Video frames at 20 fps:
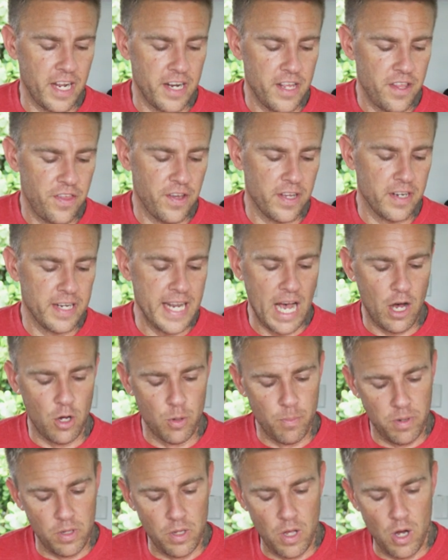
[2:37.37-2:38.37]
anything down
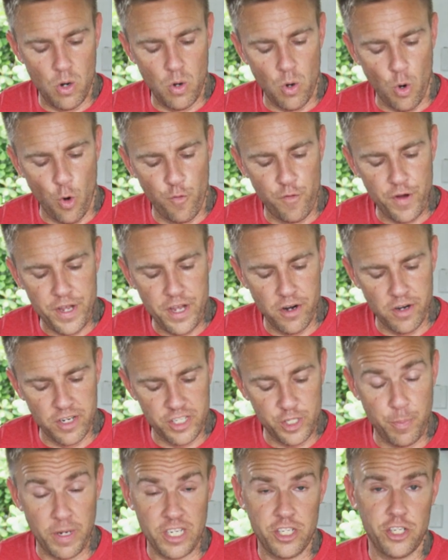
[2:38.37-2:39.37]
below over here,
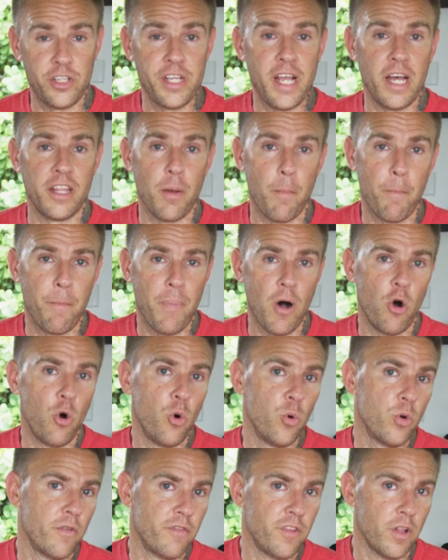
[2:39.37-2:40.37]
especially on the
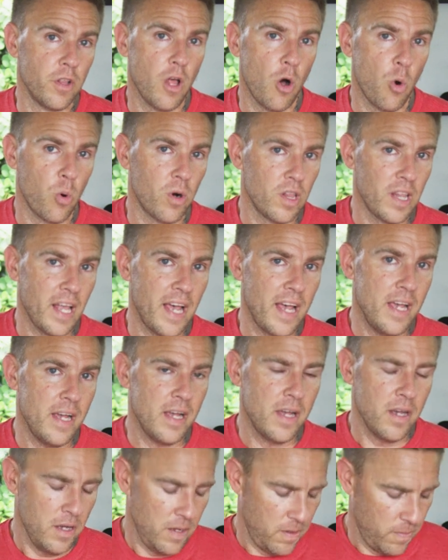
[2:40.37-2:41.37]
bone of the lower
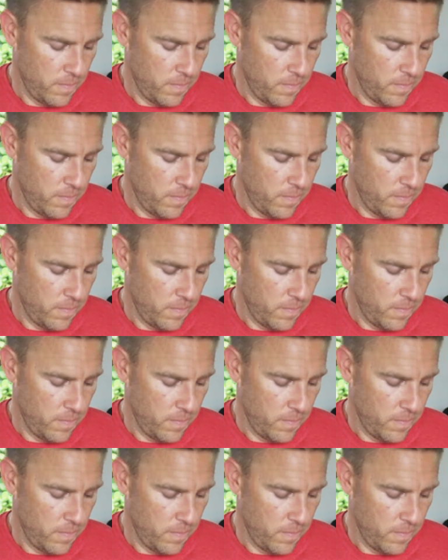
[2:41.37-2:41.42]
leg,